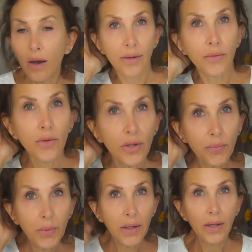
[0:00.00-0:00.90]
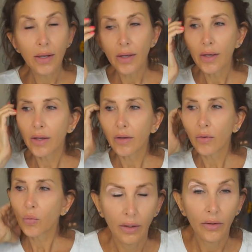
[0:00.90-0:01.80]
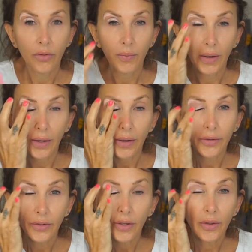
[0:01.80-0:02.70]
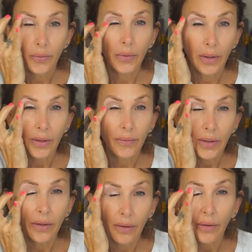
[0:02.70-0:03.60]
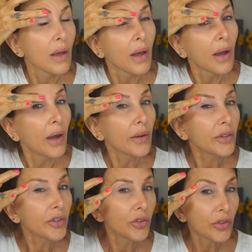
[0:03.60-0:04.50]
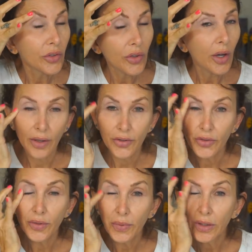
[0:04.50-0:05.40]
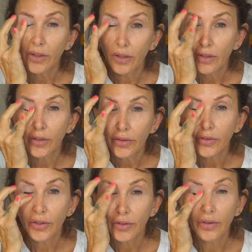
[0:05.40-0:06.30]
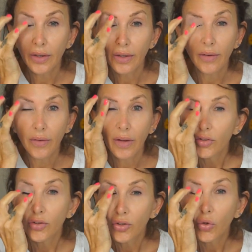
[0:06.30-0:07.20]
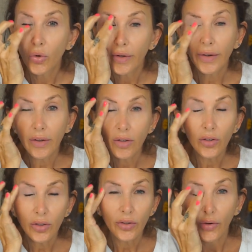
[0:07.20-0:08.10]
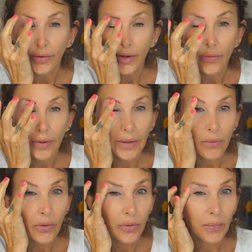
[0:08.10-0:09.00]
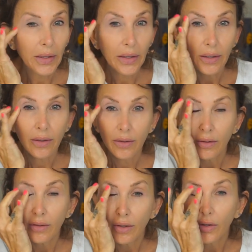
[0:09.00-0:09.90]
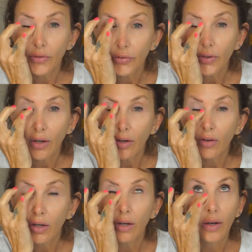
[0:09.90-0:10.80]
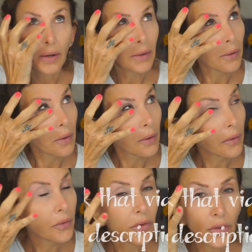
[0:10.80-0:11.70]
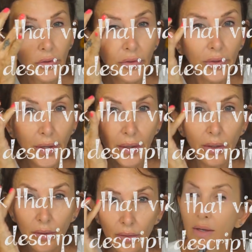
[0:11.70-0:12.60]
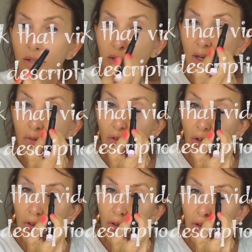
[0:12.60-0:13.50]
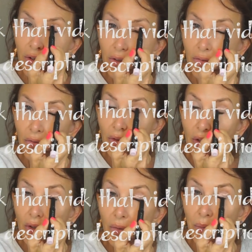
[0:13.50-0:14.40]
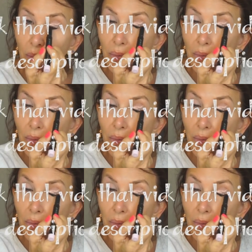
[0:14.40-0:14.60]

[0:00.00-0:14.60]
I'm gonna begin with my eyeshadow primer. I'm gonna do a similar look to the tutorial or Get Ready With Me y'all saw on Tuesday, except for instead of the